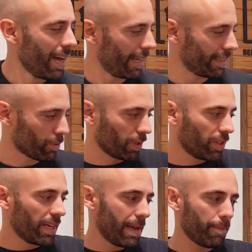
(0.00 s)
And that's where
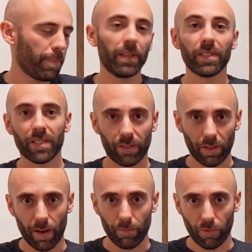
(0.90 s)
the name Pilsner
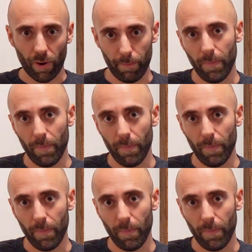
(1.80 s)
come from.